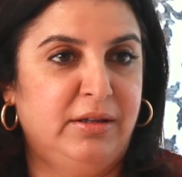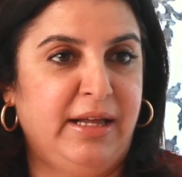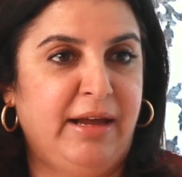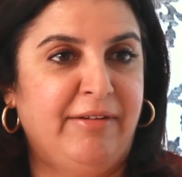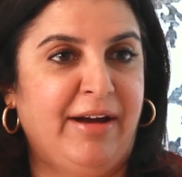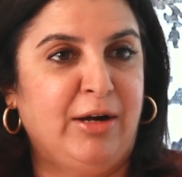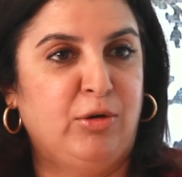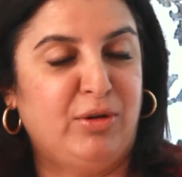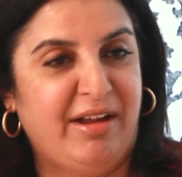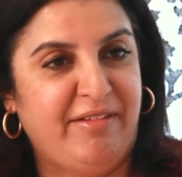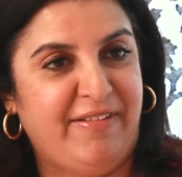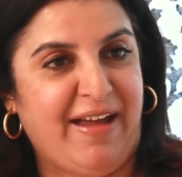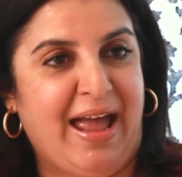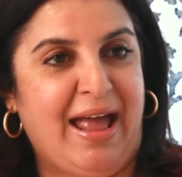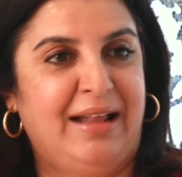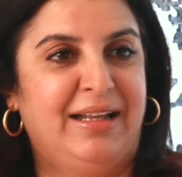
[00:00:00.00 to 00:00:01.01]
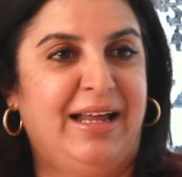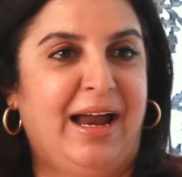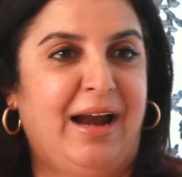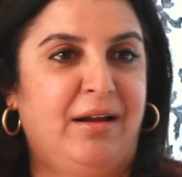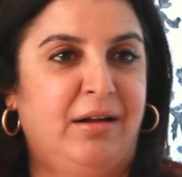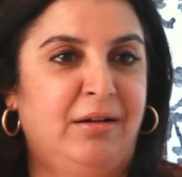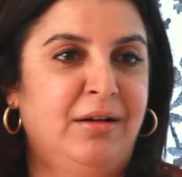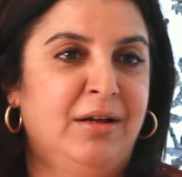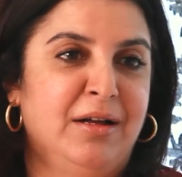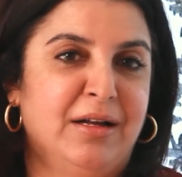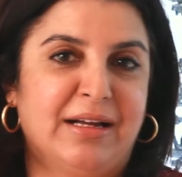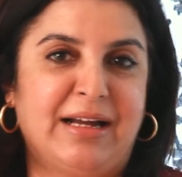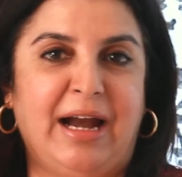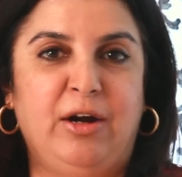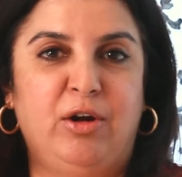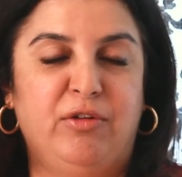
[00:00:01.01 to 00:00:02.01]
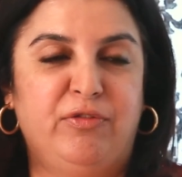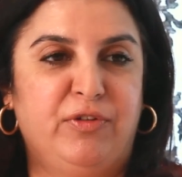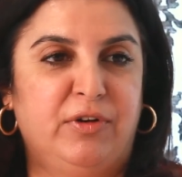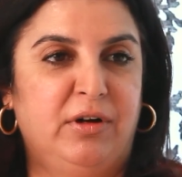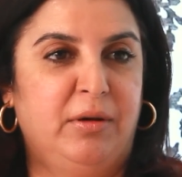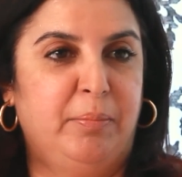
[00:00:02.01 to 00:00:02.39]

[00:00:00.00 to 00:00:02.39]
they went to their van. They had a kind of